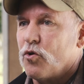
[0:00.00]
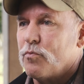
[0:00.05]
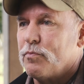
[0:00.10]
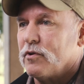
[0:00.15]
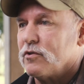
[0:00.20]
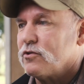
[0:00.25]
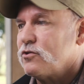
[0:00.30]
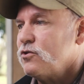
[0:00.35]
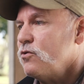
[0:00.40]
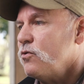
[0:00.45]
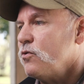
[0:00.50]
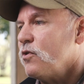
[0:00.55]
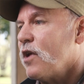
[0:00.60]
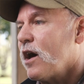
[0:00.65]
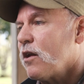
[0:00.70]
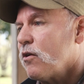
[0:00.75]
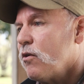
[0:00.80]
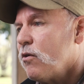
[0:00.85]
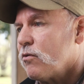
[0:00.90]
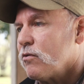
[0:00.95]
open to
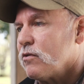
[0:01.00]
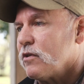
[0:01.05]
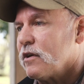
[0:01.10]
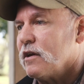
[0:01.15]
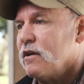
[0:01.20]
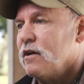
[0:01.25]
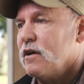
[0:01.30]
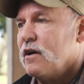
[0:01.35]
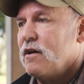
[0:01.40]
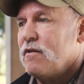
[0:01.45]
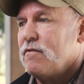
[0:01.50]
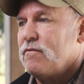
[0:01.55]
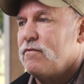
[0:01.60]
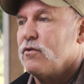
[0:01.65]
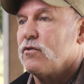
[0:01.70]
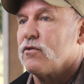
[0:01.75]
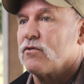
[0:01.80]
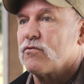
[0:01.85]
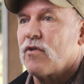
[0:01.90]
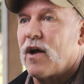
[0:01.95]
not only
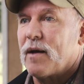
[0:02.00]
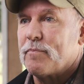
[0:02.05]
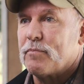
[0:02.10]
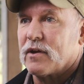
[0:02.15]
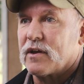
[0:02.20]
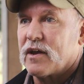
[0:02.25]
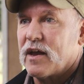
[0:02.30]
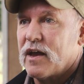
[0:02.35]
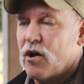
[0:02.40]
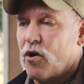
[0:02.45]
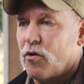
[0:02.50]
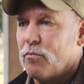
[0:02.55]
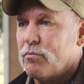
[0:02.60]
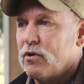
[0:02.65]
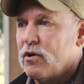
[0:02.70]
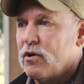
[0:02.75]
philanthropic help,